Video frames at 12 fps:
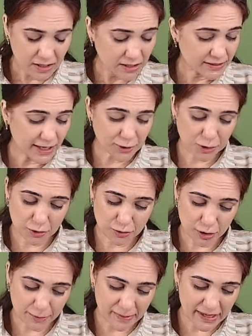There should
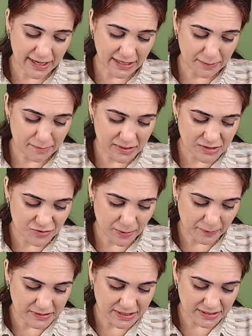not be any
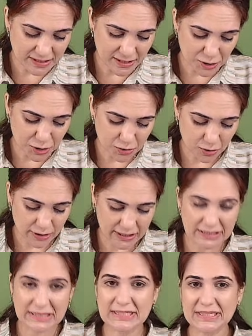misrepresentation or
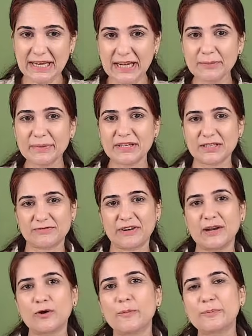concealment
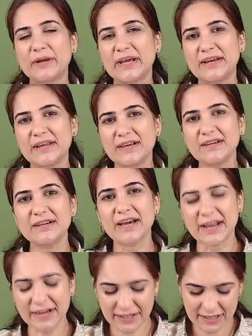while obtaining
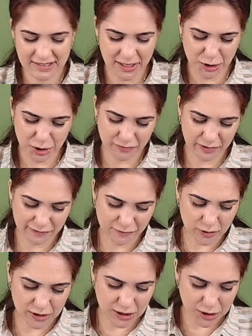guarantee. Section
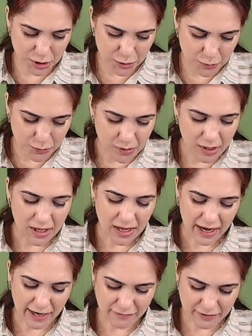142
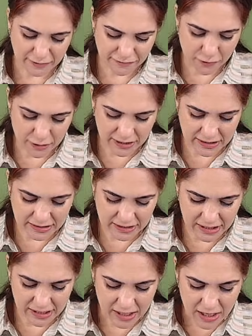and
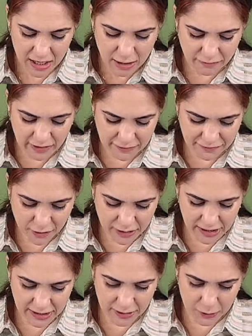143.
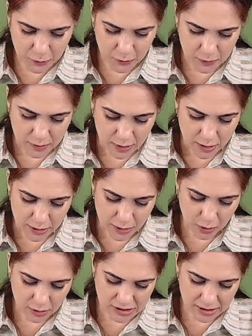142
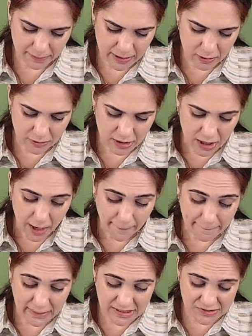talks about
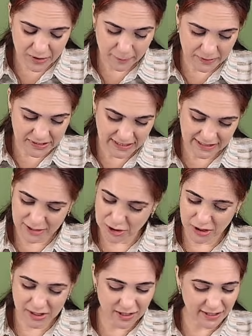
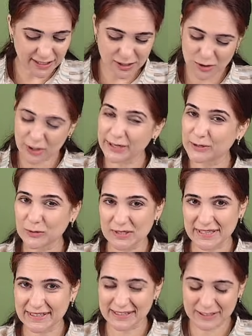misrepresentation. Here it is not
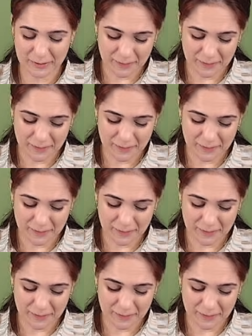innocent.